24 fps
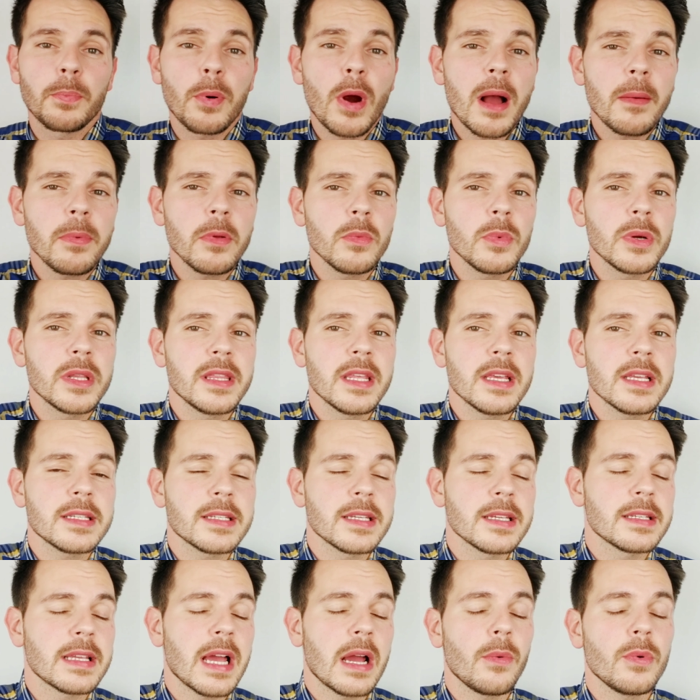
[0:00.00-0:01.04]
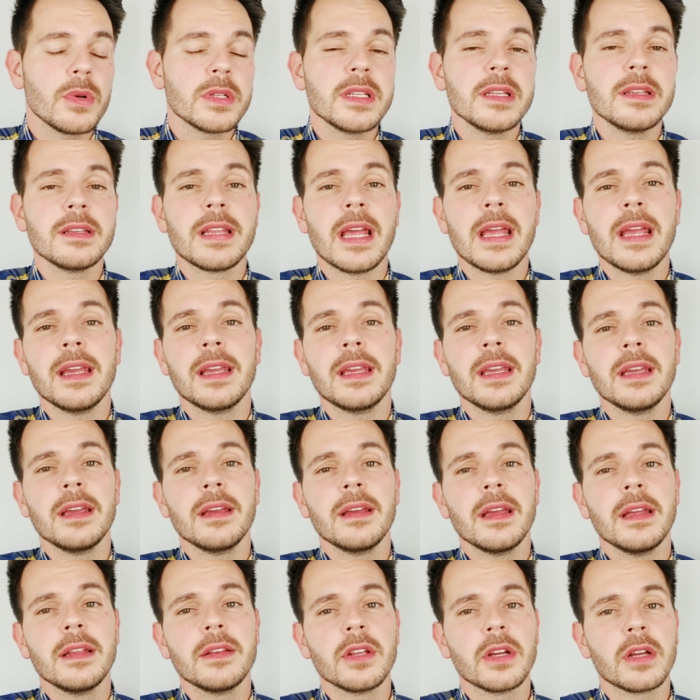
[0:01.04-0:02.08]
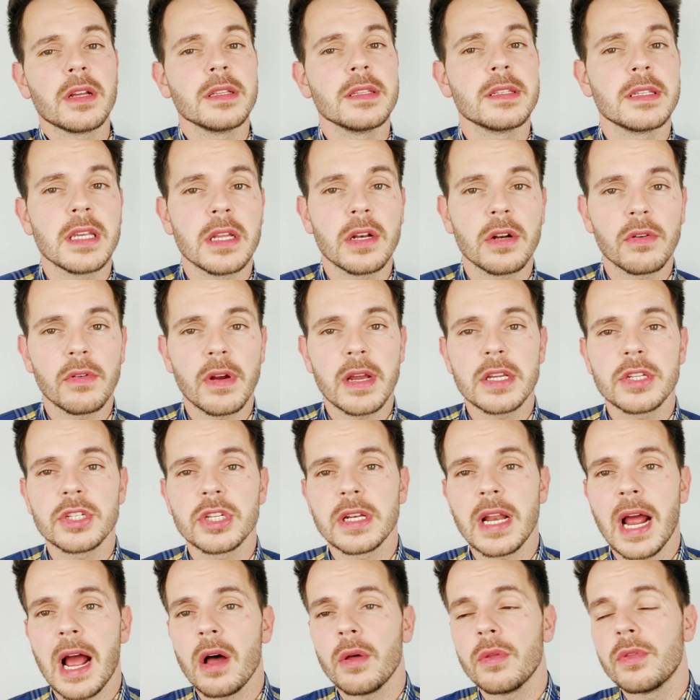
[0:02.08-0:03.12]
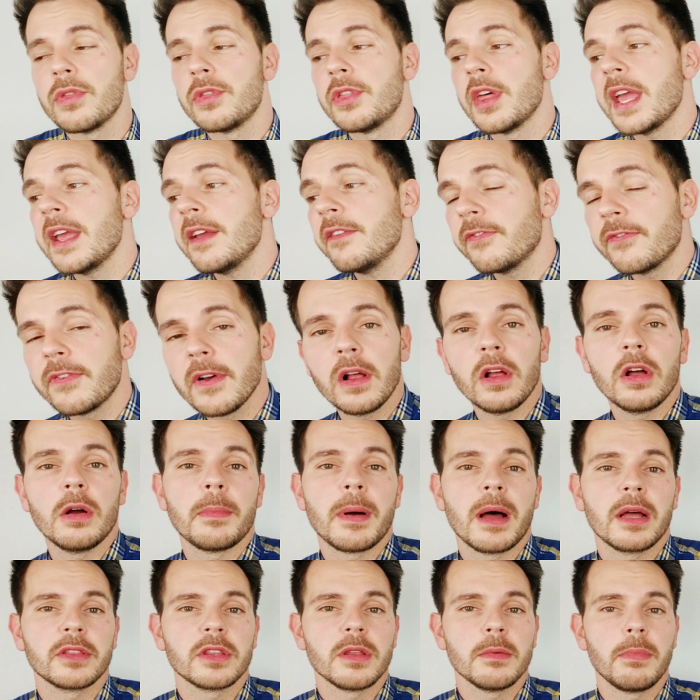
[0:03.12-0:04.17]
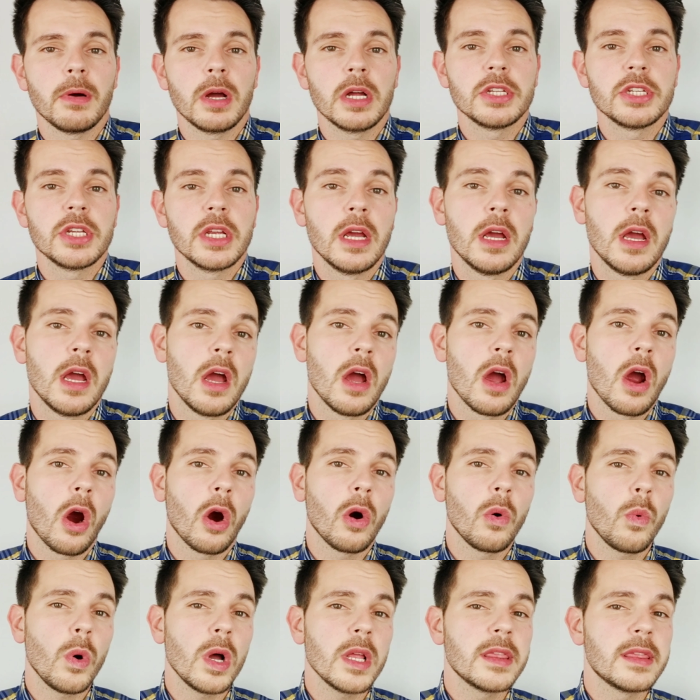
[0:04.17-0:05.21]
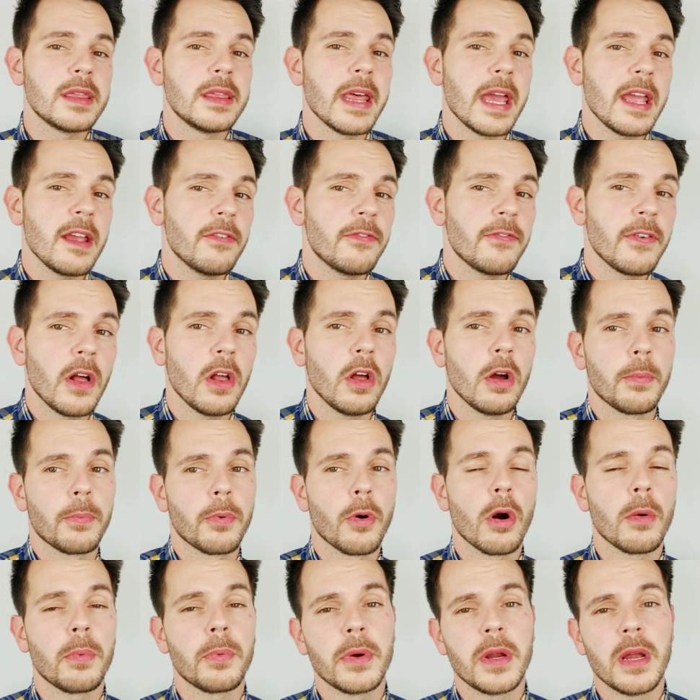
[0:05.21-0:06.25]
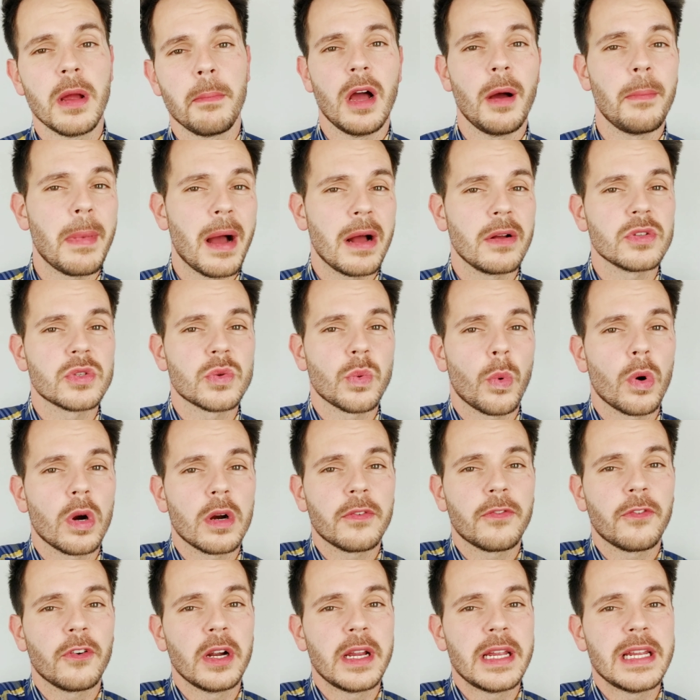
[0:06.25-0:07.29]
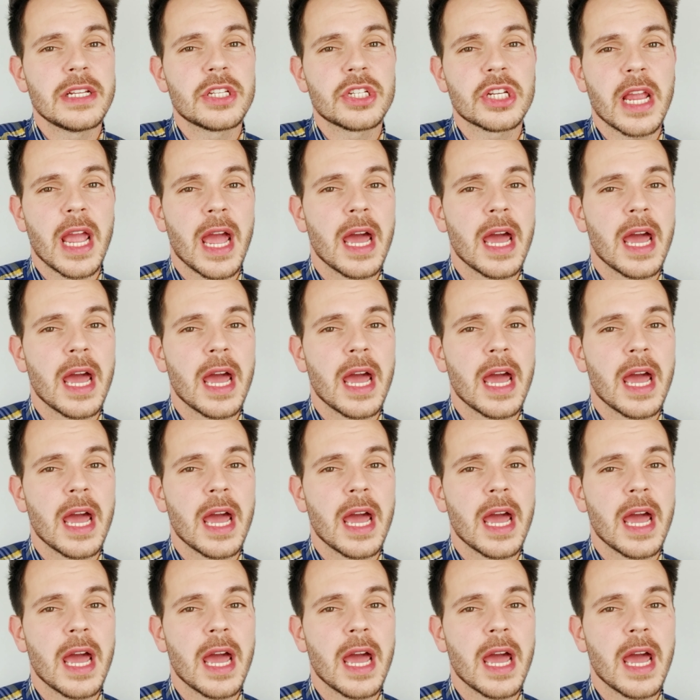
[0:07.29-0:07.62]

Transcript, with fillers: The problem with this is I wasn't taking into consideration how they felt about the budget or what they felt appropriate amounts were for each